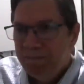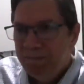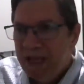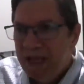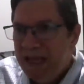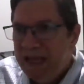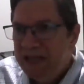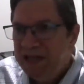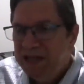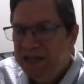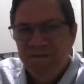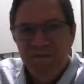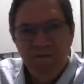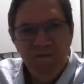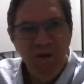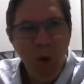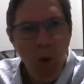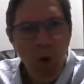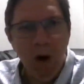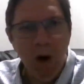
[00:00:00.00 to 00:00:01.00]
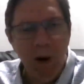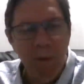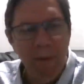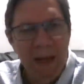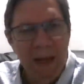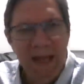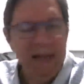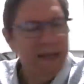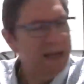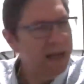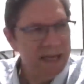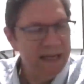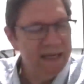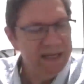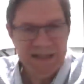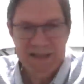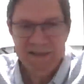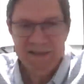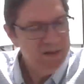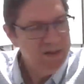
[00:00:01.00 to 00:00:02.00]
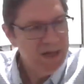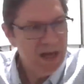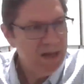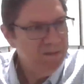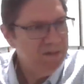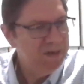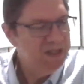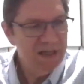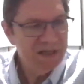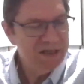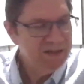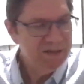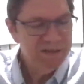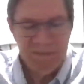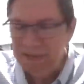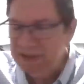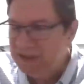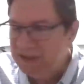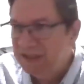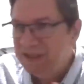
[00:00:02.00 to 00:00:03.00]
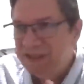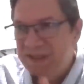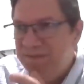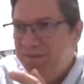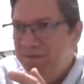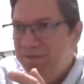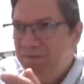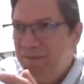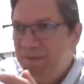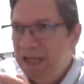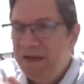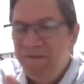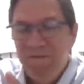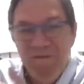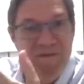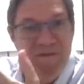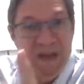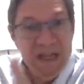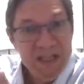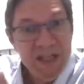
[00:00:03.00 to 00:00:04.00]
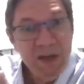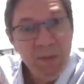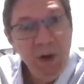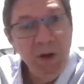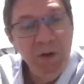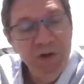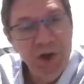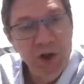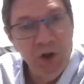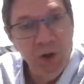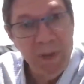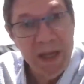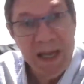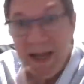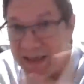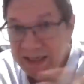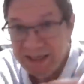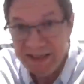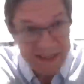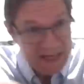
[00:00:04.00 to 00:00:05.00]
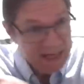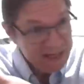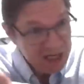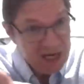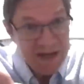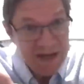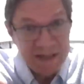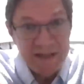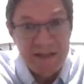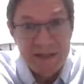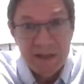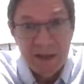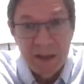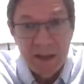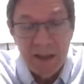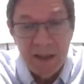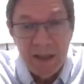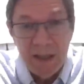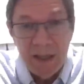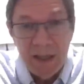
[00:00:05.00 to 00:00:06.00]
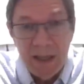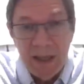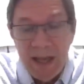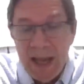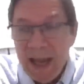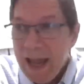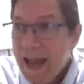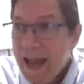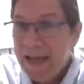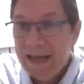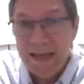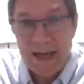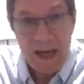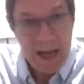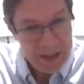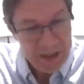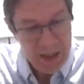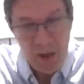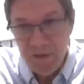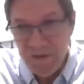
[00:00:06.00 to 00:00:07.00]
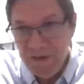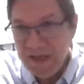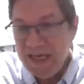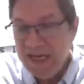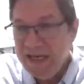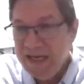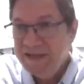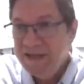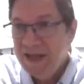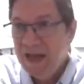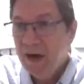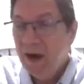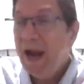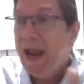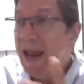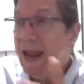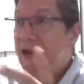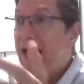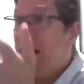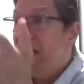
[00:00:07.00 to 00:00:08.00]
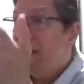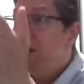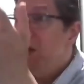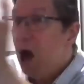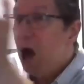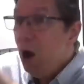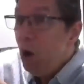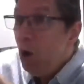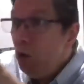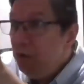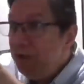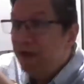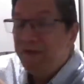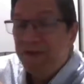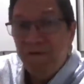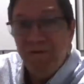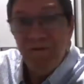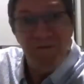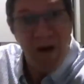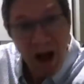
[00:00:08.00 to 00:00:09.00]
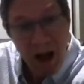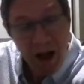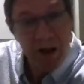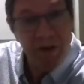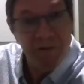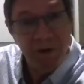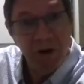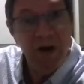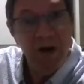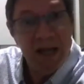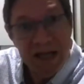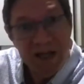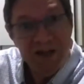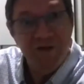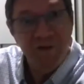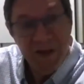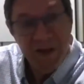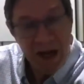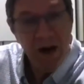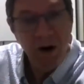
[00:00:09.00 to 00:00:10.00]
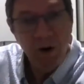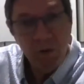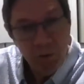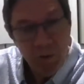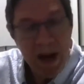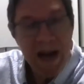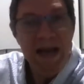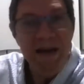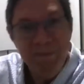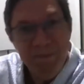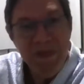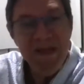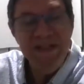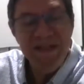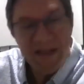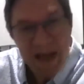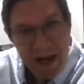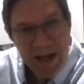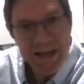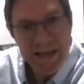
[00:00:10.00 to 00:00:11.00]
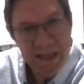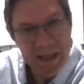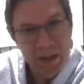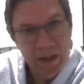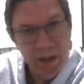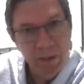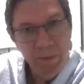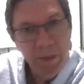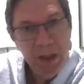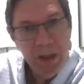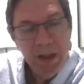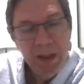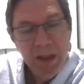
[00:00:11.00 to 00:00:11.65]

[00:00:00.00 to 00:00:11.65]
his form. It, it, it's just just invisible to me. I can see Jesus and I know that he's there and I know that the Father is there right beside him,